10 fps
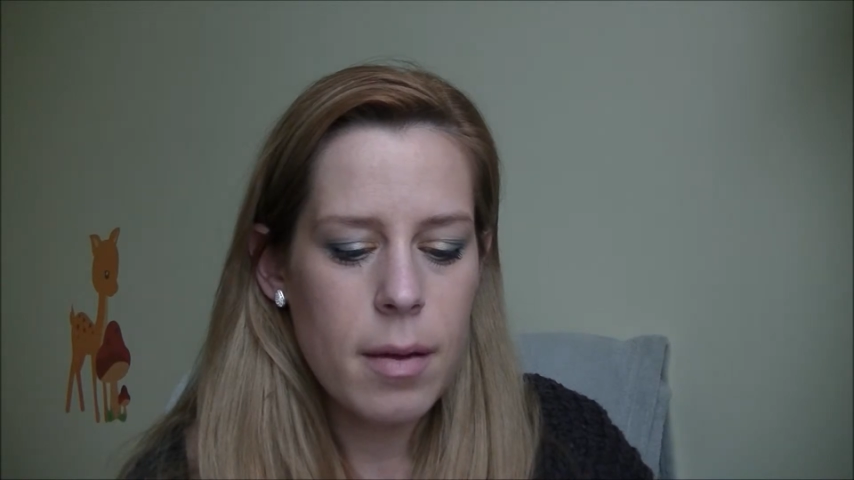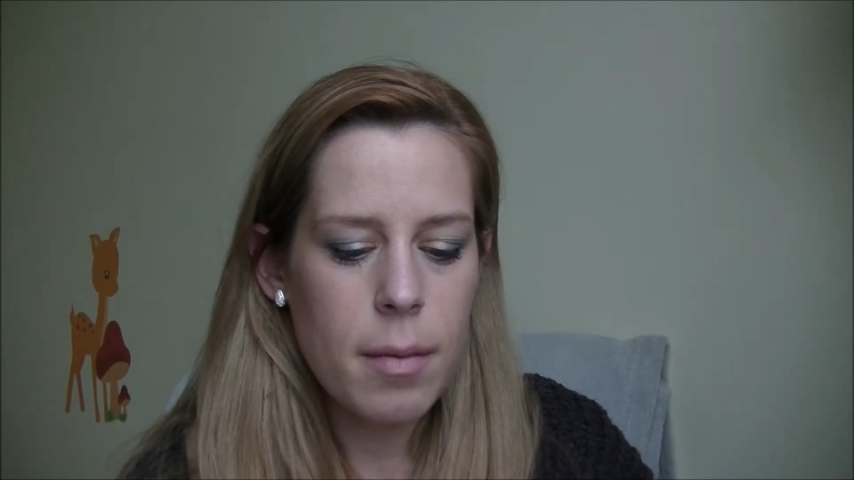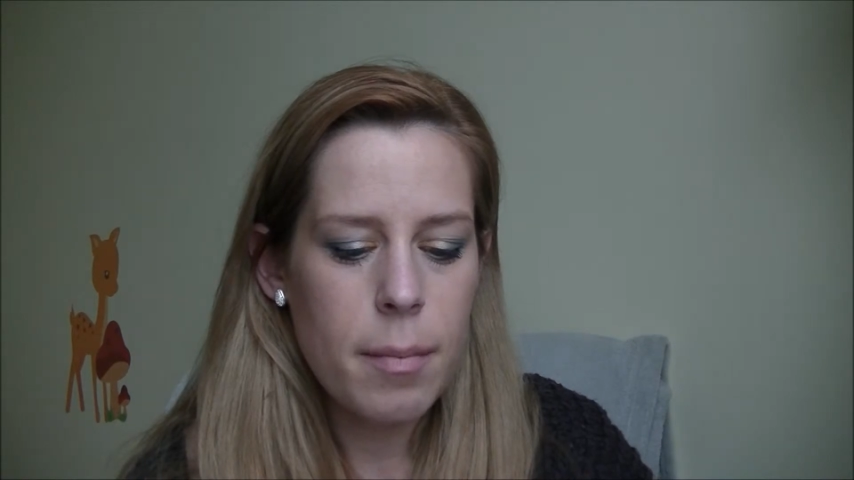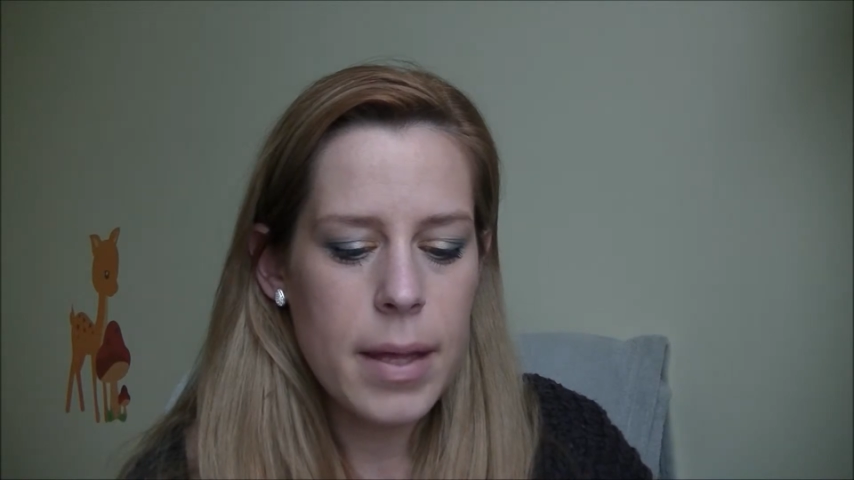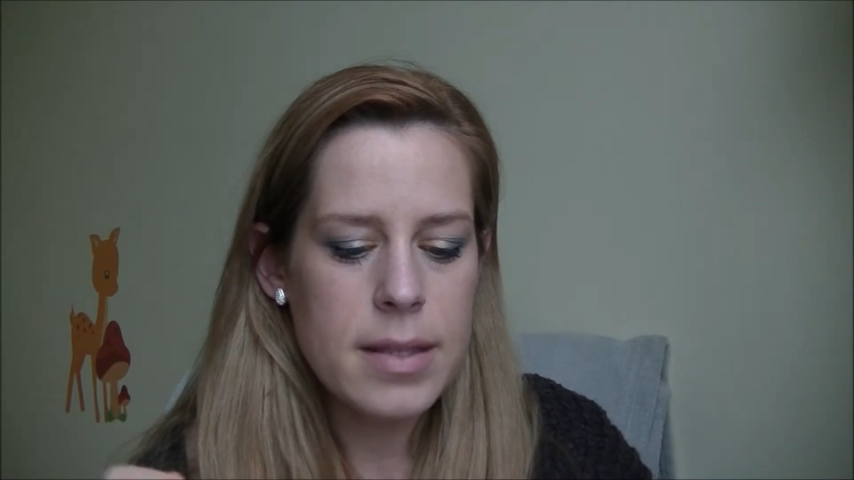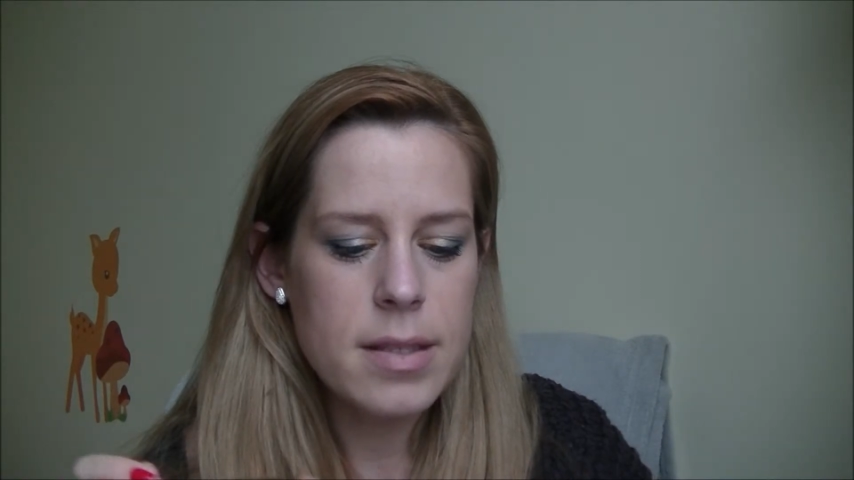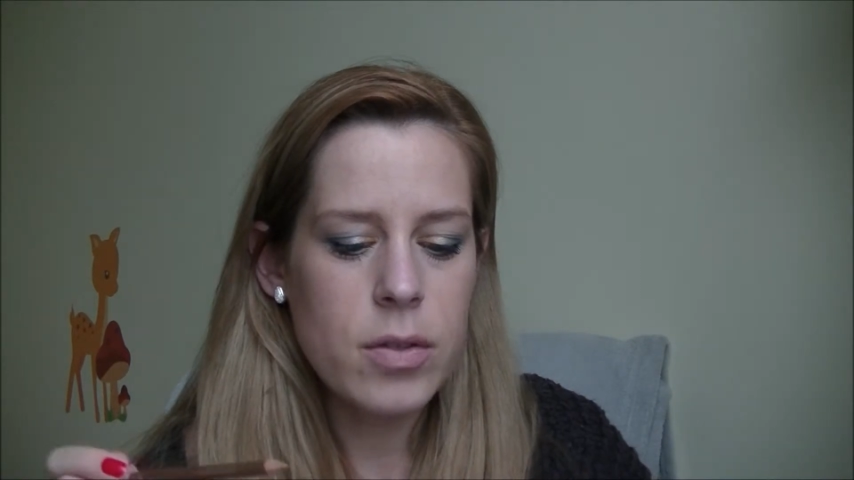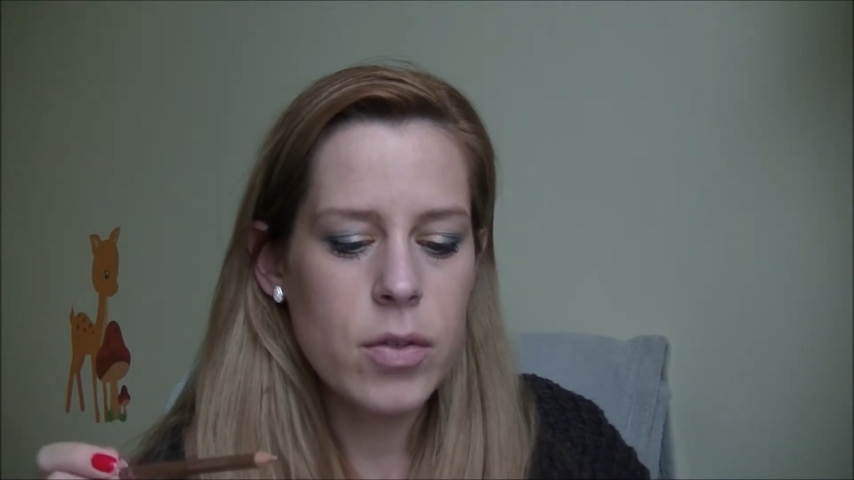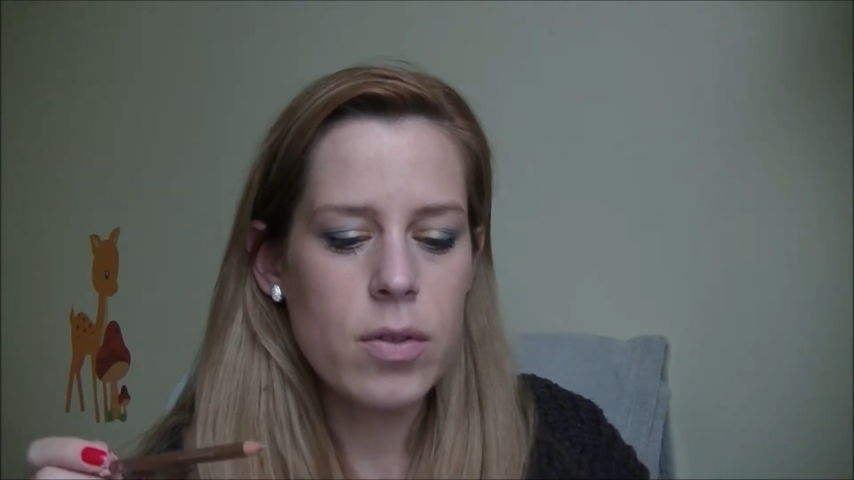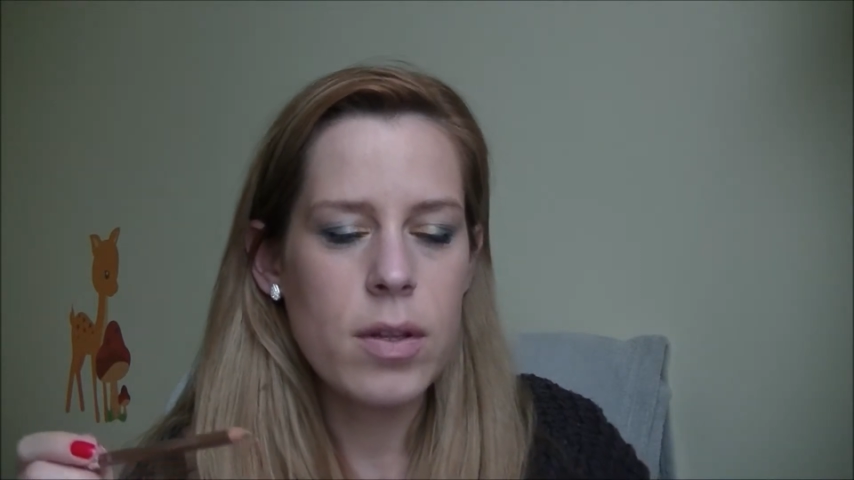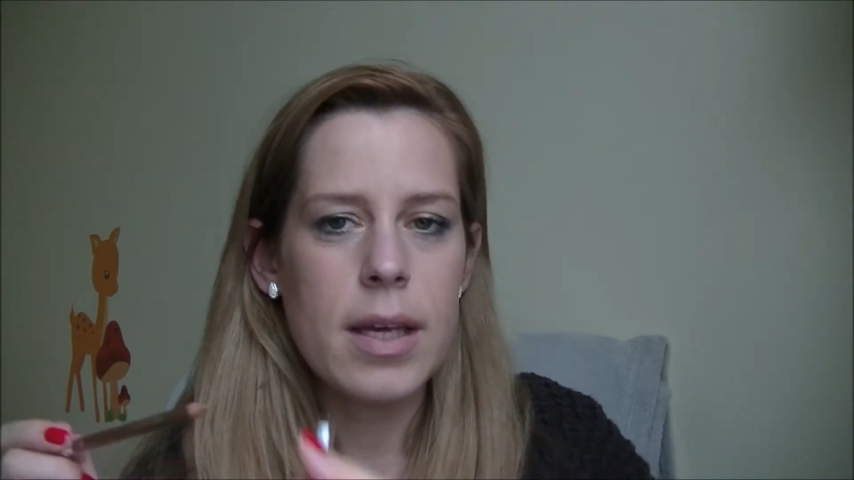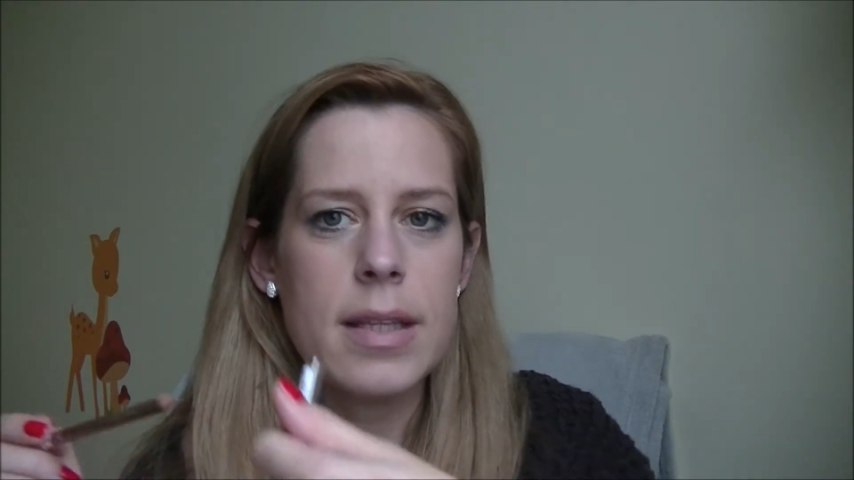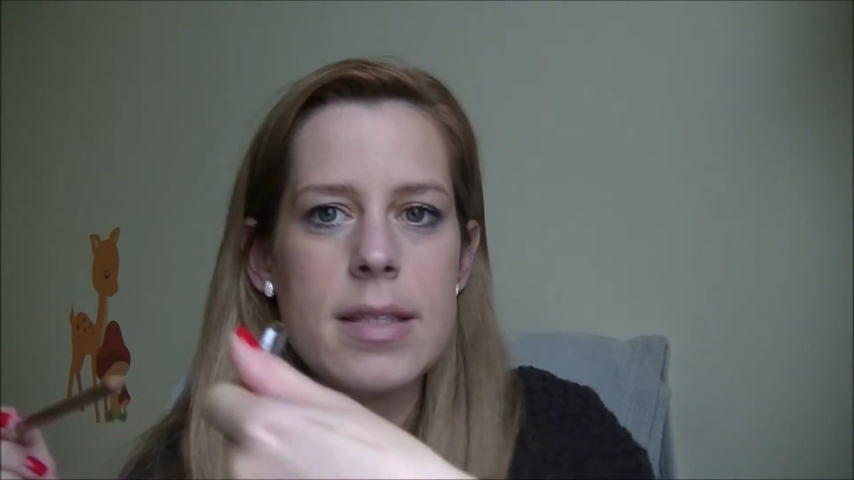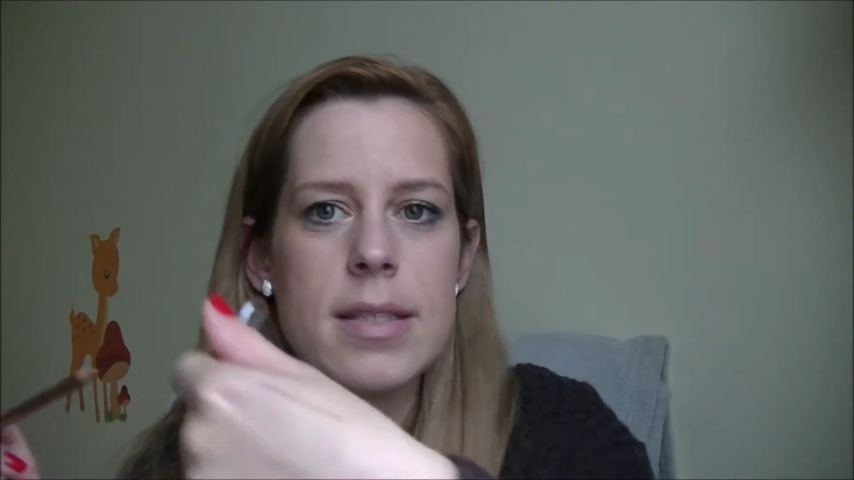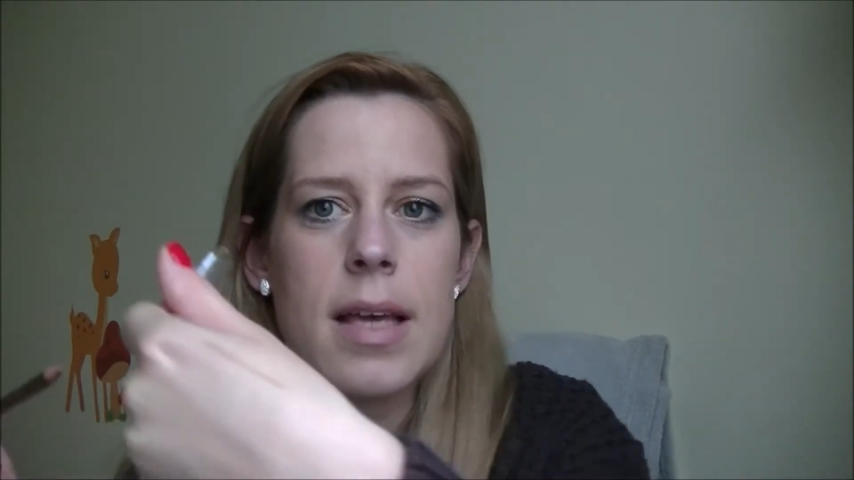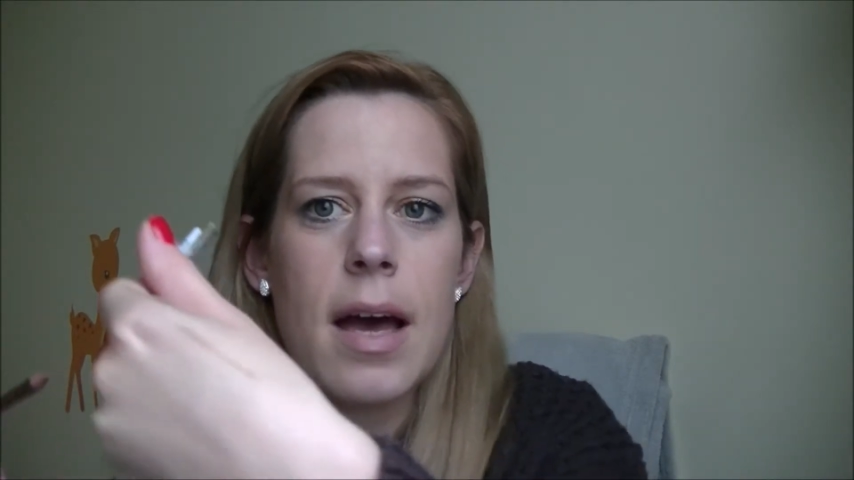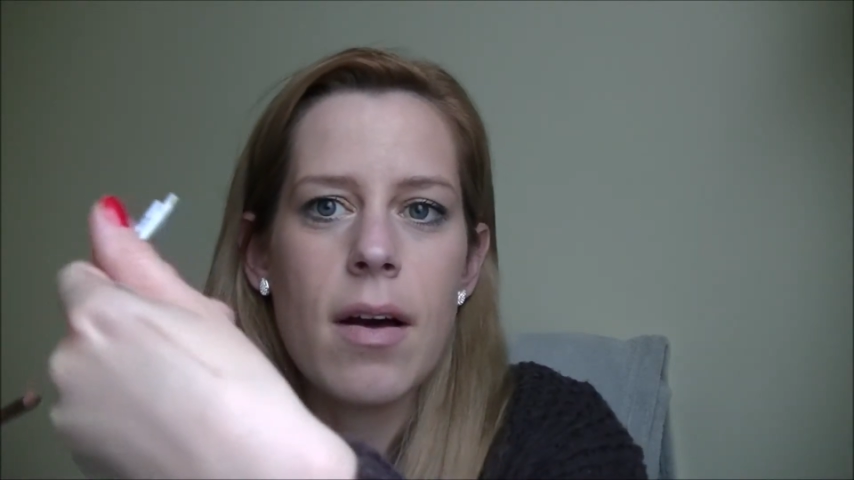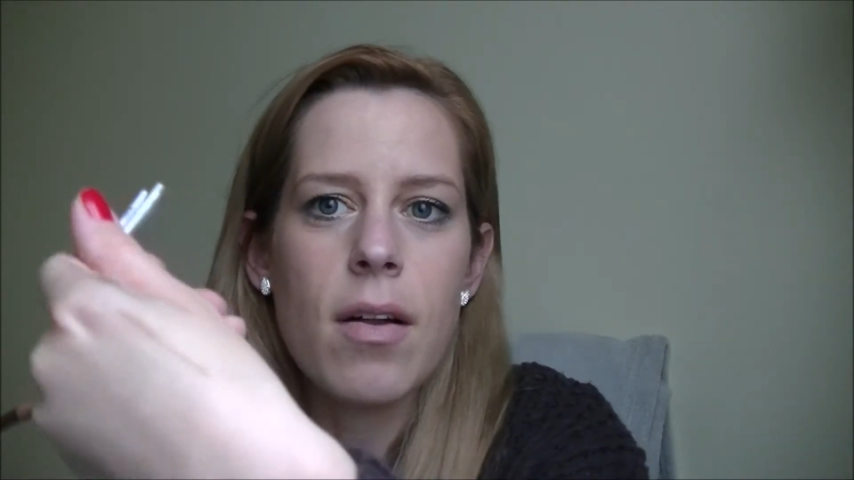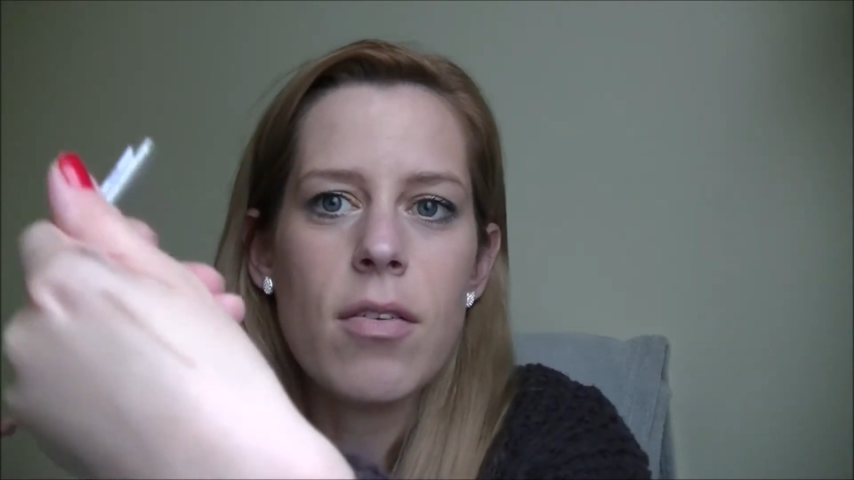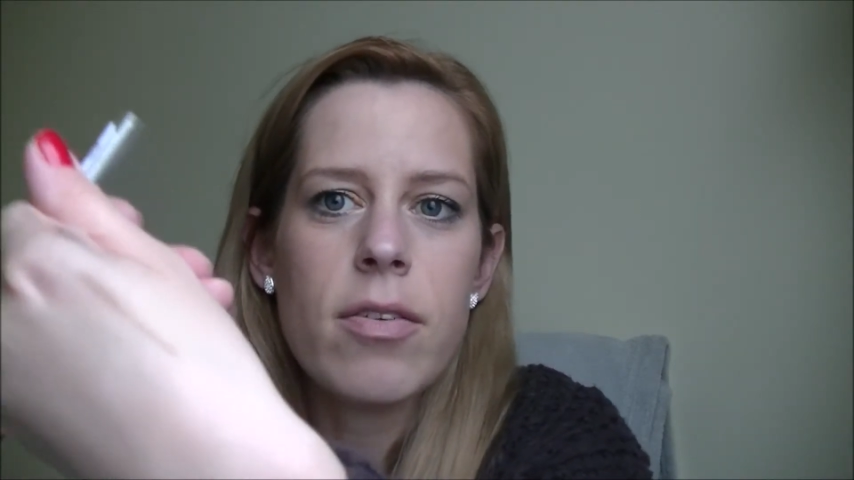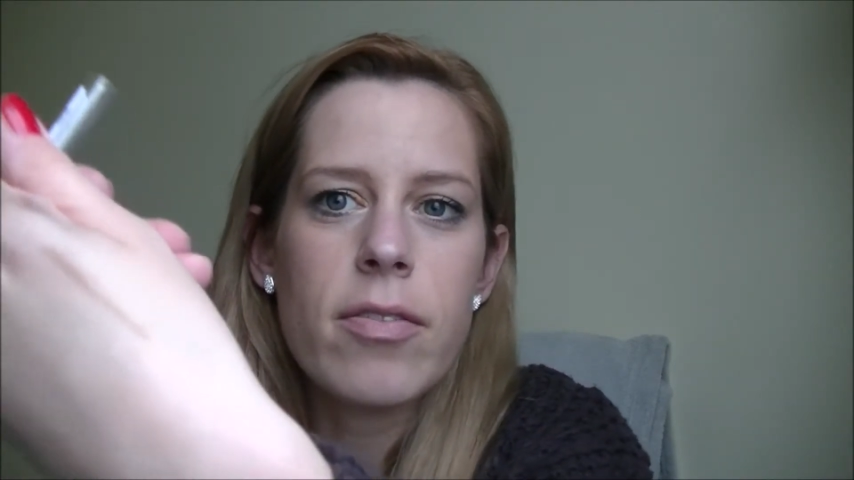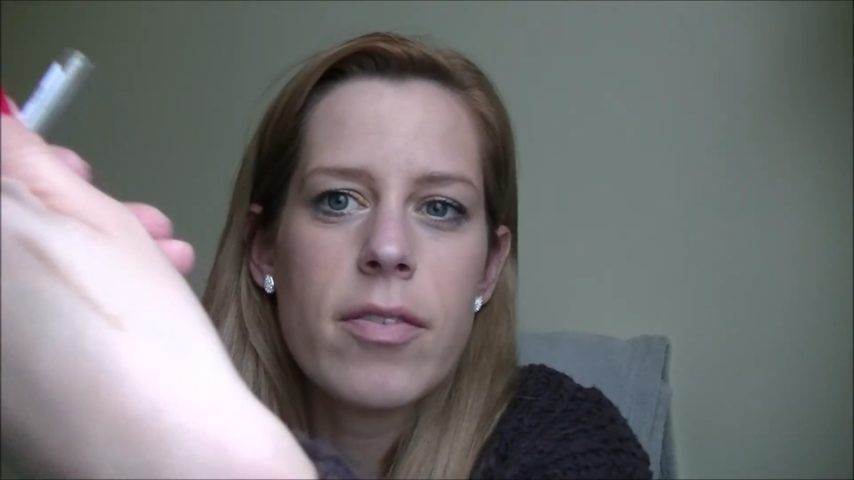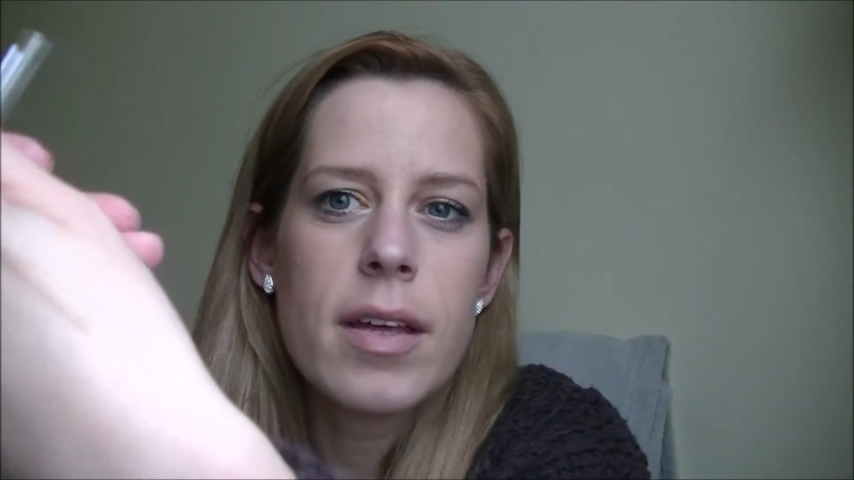pencil itself